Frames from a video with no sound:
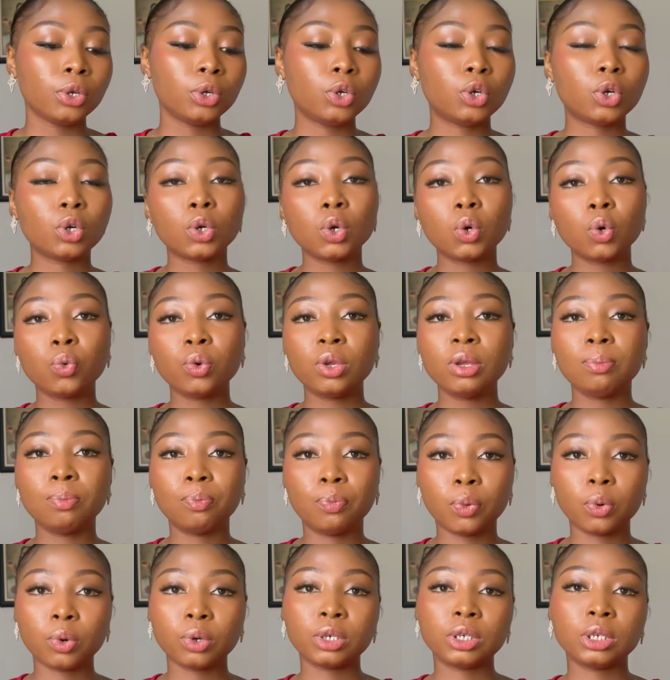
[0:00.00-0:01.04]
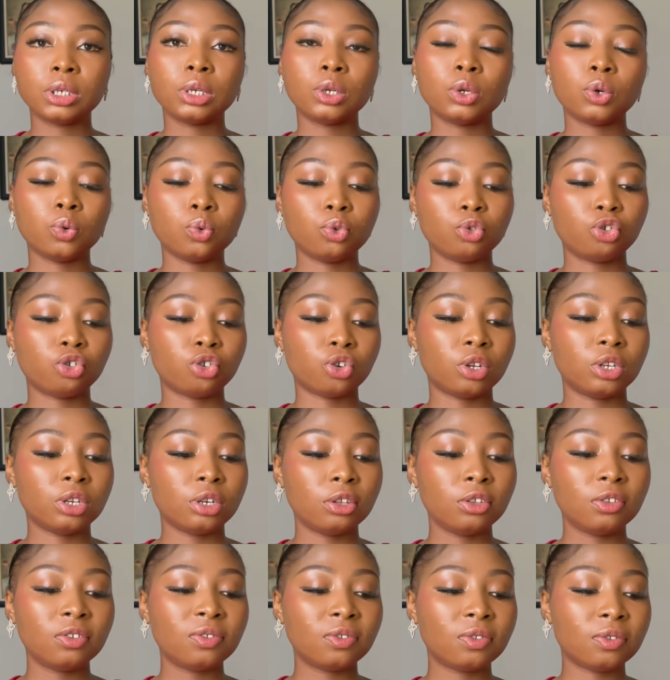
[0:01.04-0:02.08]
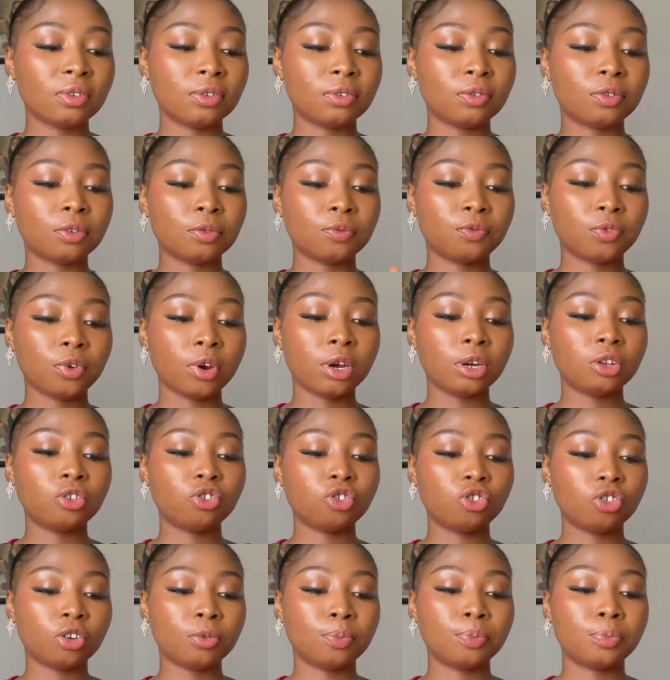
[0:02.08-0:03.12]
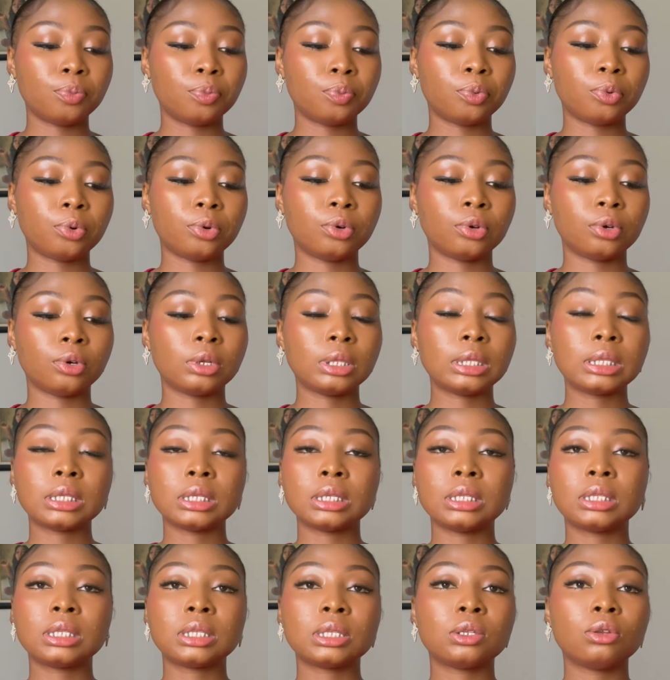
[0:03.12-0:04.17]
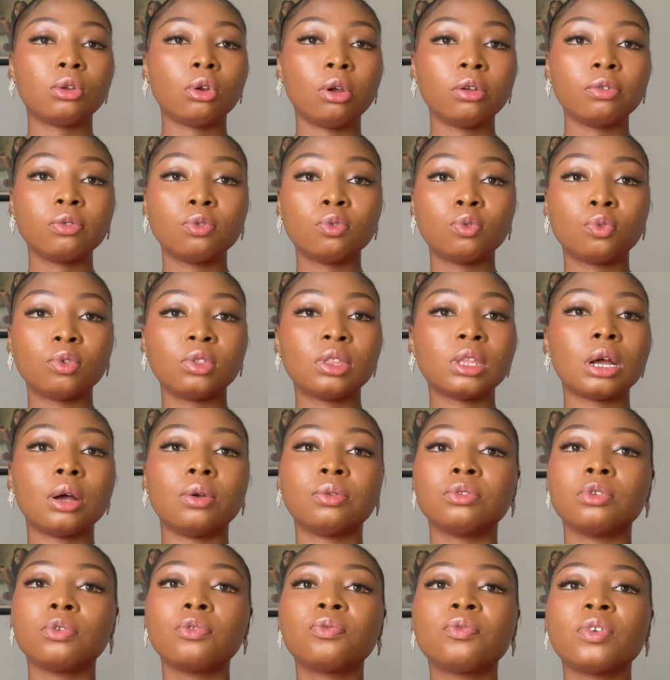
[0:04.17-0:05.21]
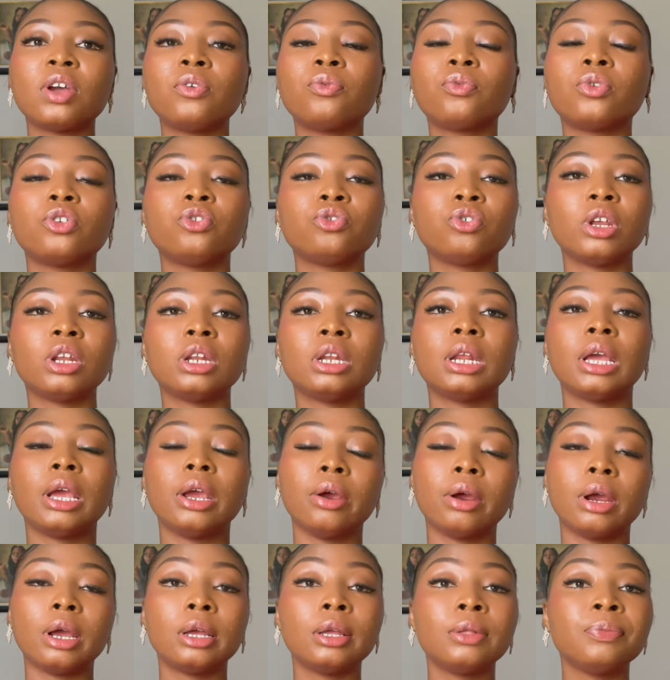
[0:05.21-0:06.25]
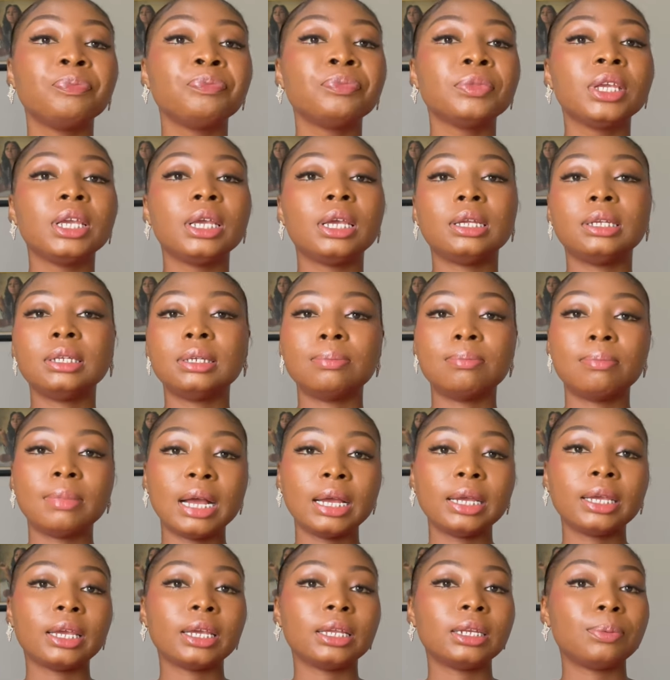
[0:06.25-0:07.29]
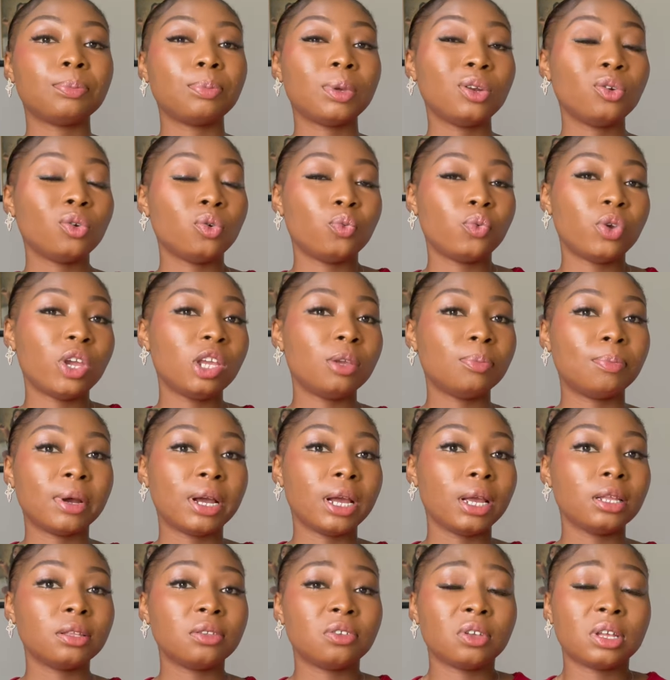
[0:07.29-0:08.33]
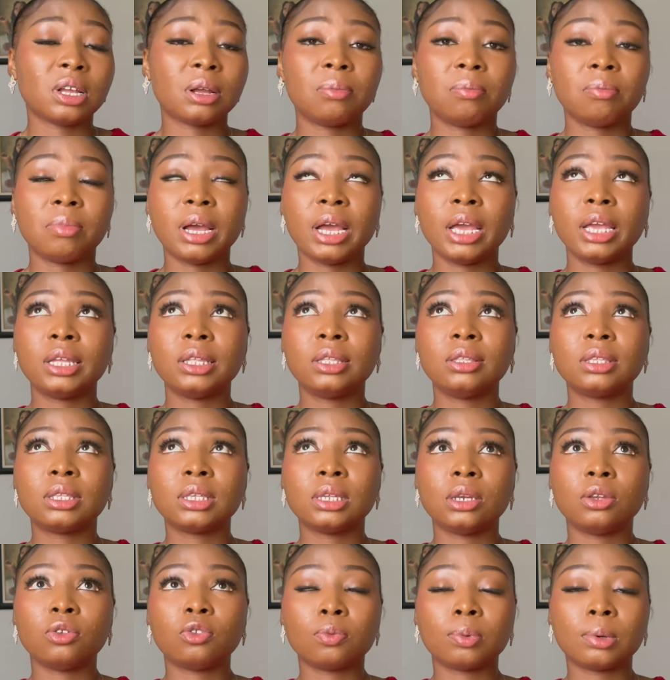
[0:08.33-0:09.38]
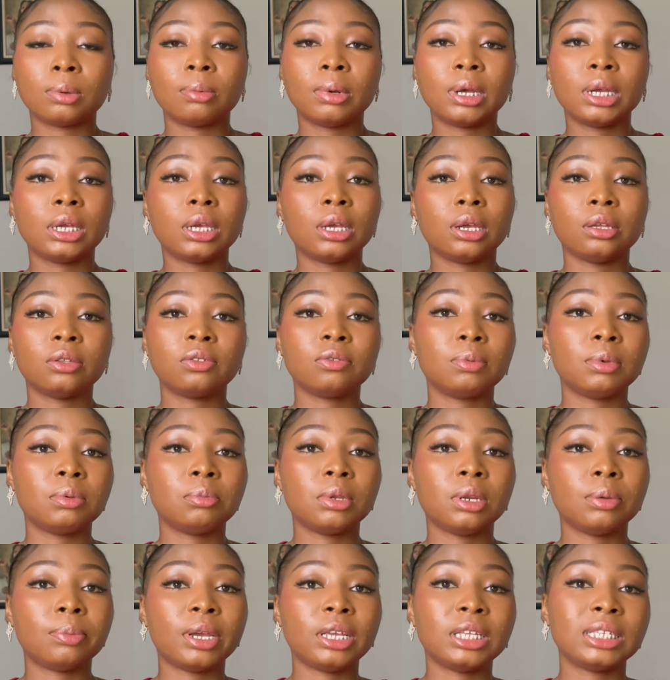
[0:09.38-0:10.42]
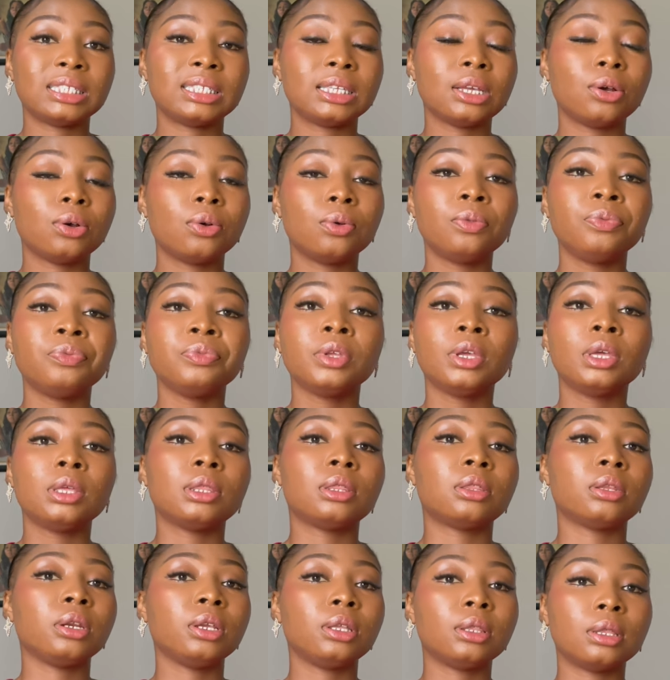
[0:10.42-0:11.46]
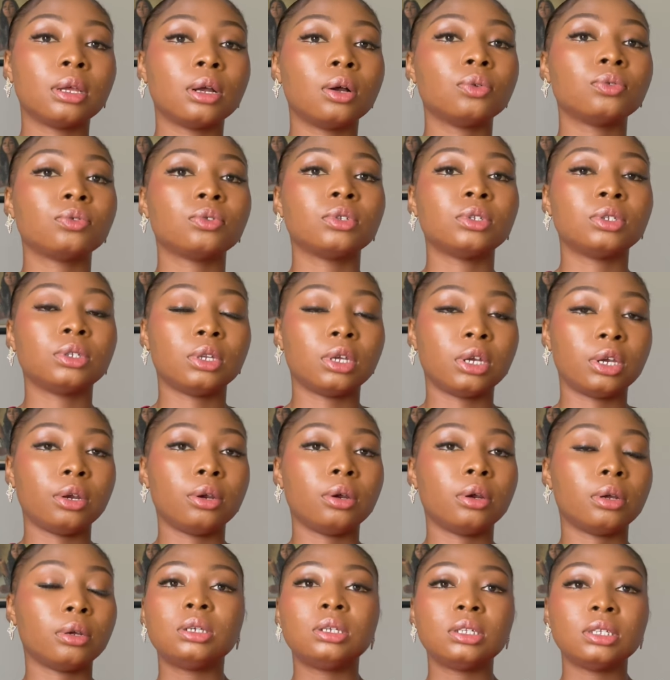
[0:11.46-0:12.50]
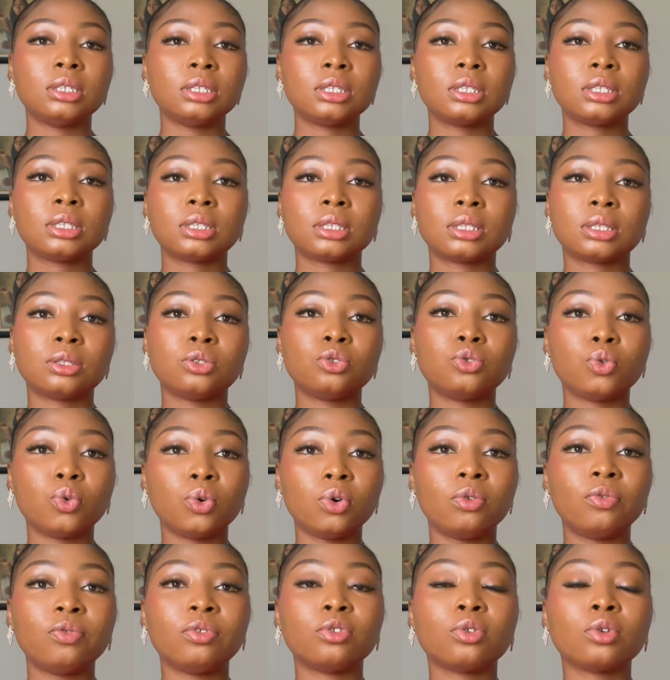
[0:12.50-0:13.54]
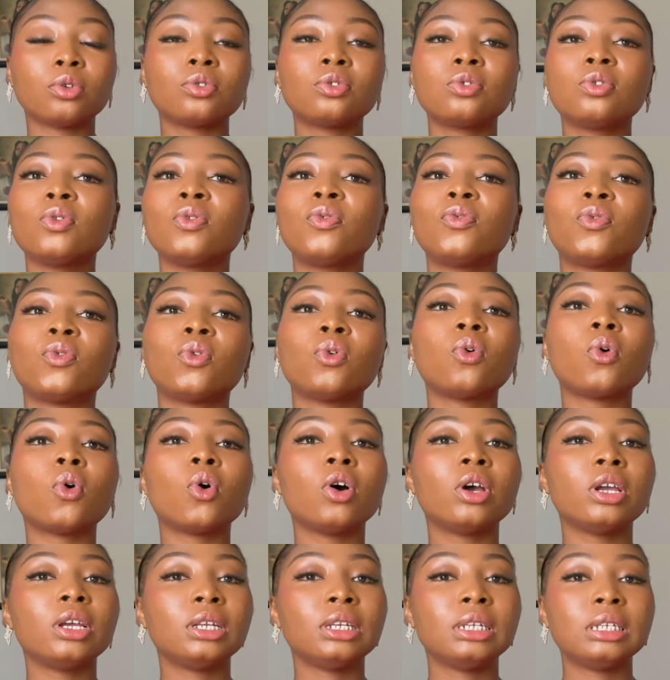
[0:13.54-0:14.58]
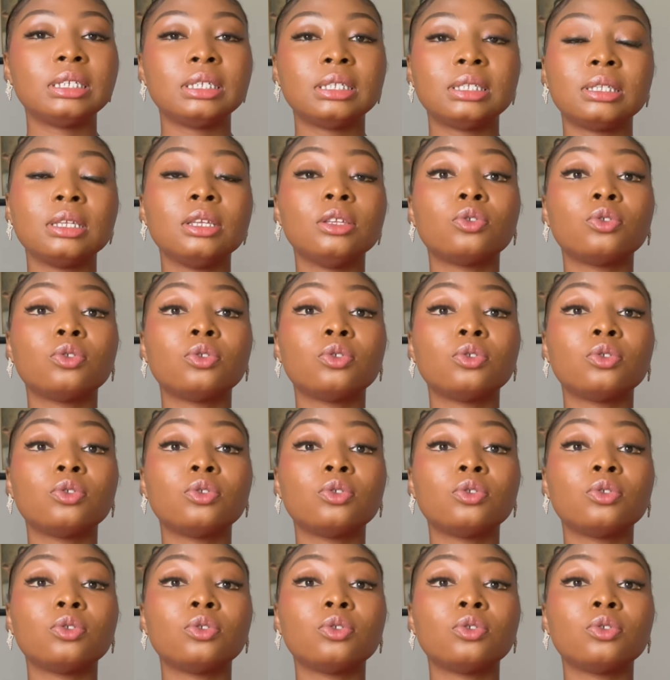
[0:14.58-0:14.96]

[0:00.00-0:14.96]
Glowing Body Lotion. This is a very cheap product. It's just 2,500 naira in the market. Depending on where you buy it, you can buy it in a supermarket. Maybe they might sell 3,000 naira. This Dove is also for oily.